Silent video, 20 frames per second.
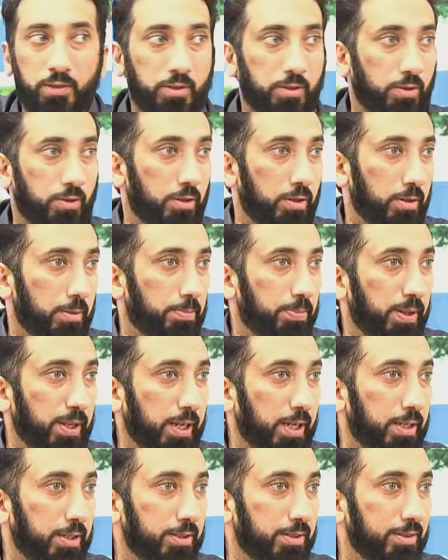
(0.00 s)
or a
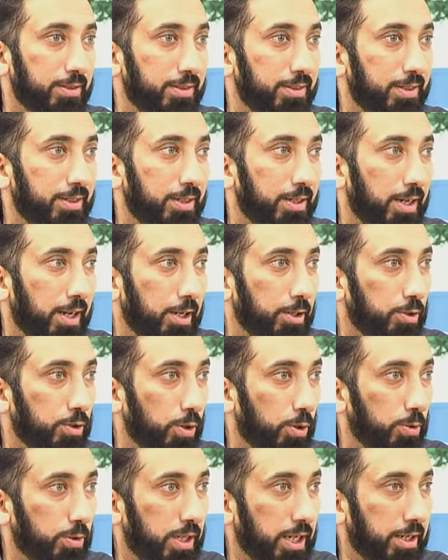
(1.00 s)
plane and
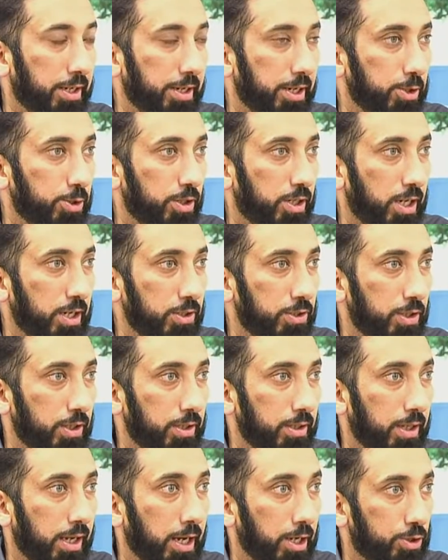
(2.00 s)
go get an
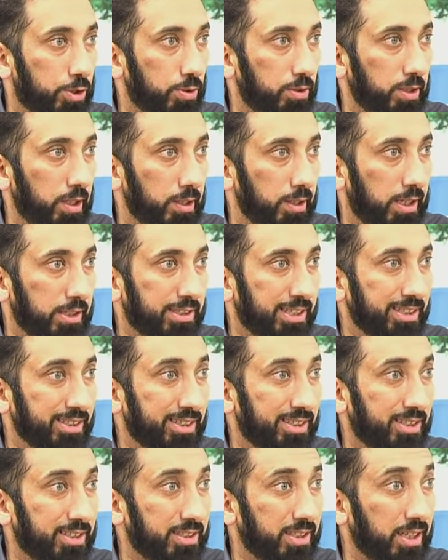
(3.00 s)
education? Actually, Allah says
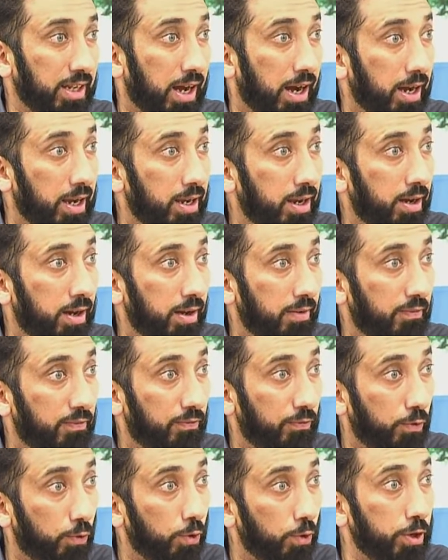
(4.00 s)
this is an ayah
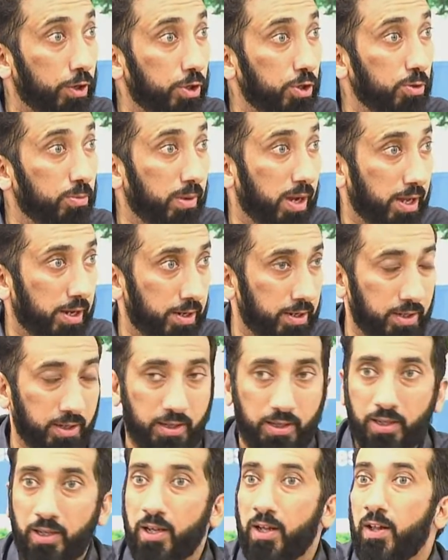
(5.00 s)
for
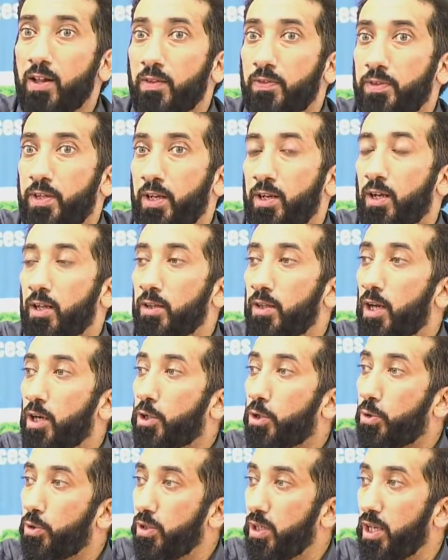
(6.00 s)
humanity, that Allah
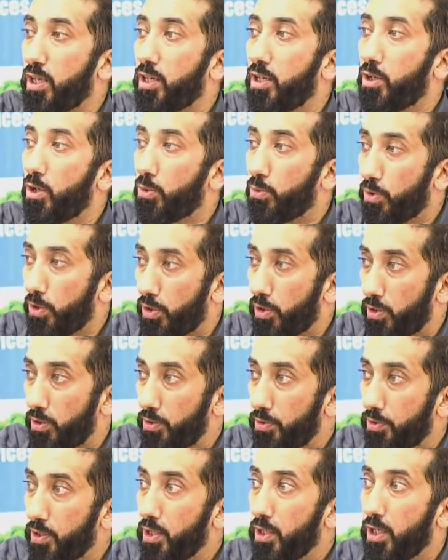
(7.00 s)
created a
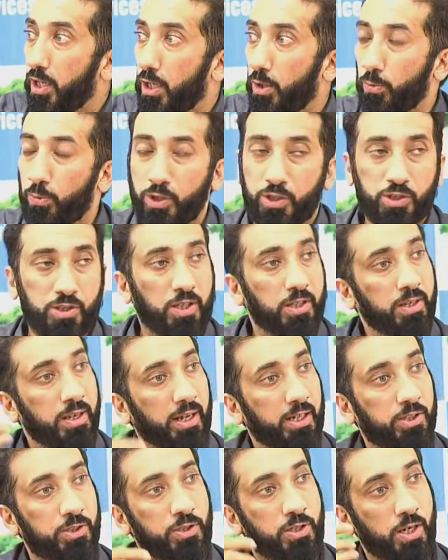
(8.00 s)
world in which the
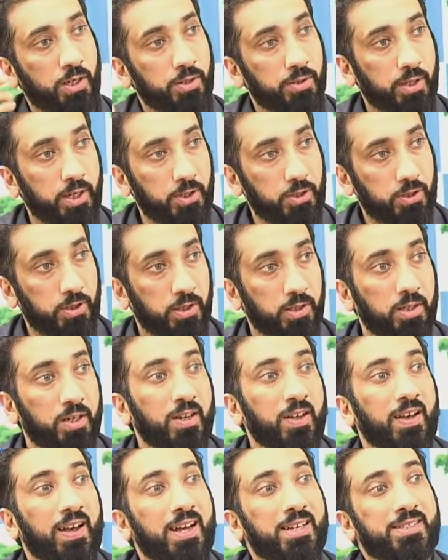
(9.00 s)
next generation
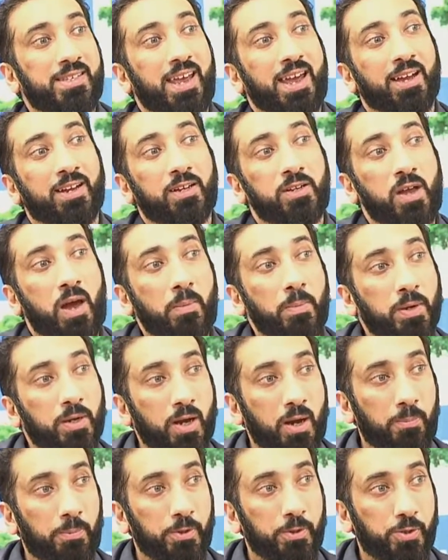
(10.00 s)
has economic
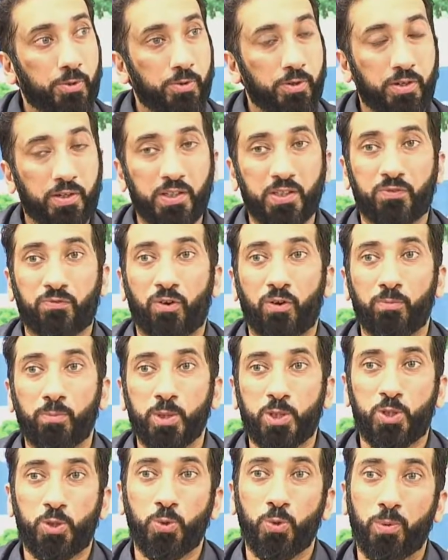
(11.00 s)
opportunities for
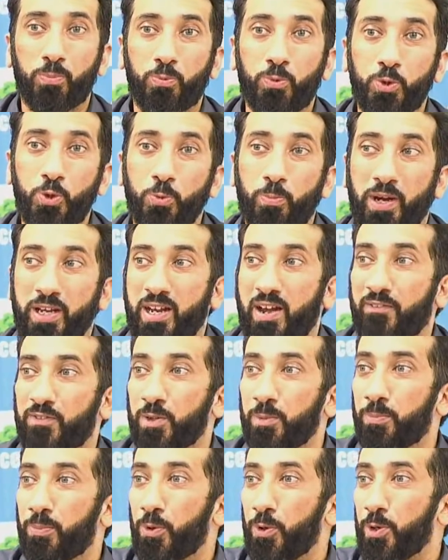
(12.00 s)
which you might have to
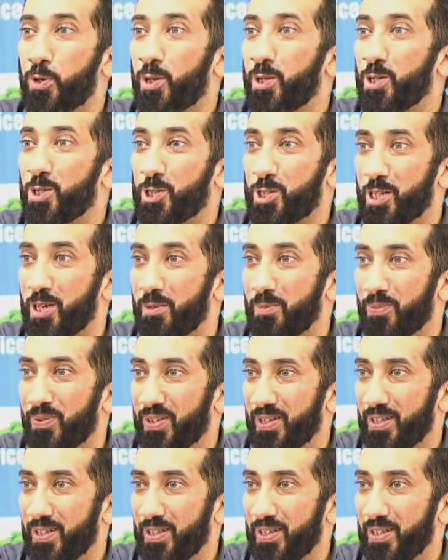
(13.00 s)
board on a ship